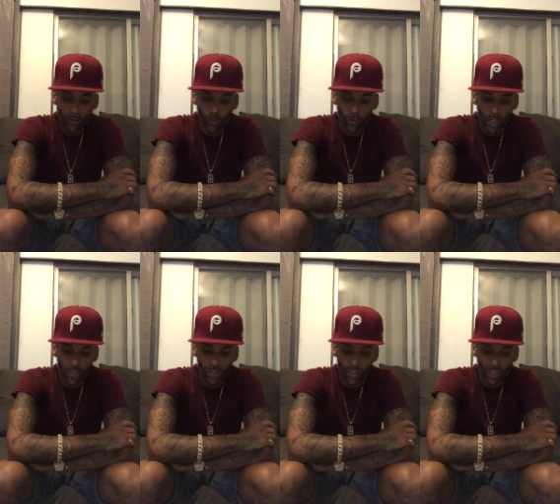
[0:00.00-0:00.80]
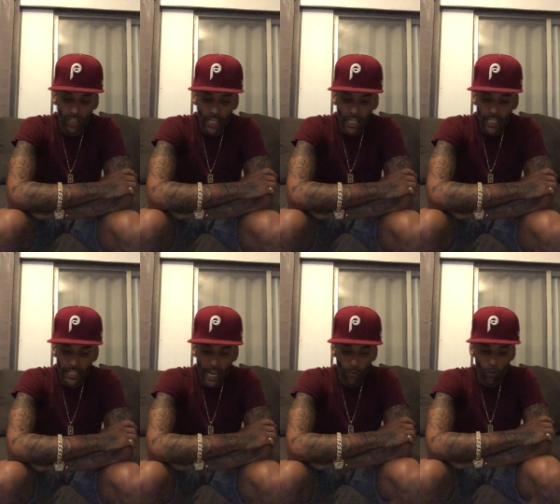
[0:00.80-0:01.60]
school lunches
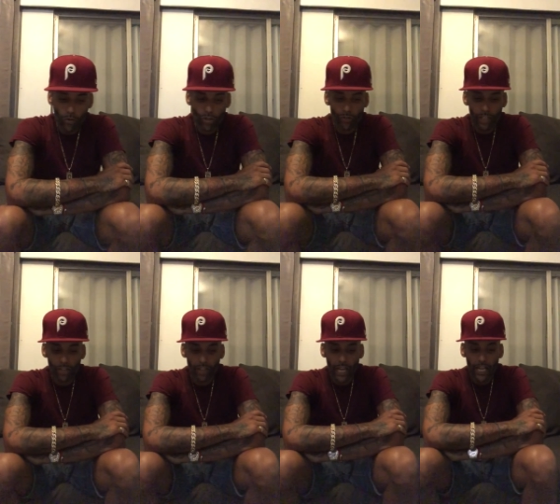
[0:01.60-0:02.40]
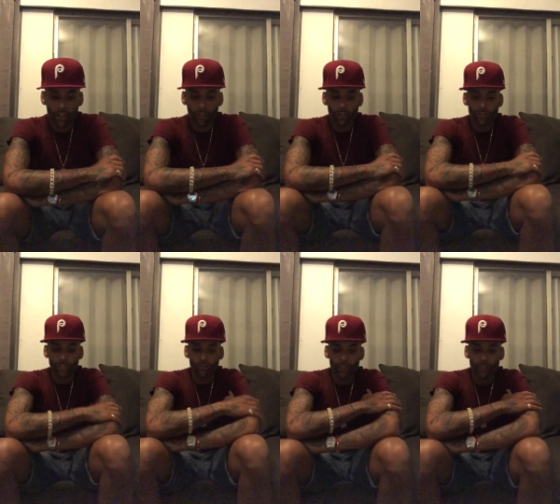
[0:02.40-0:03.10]
that won't trigger an allergic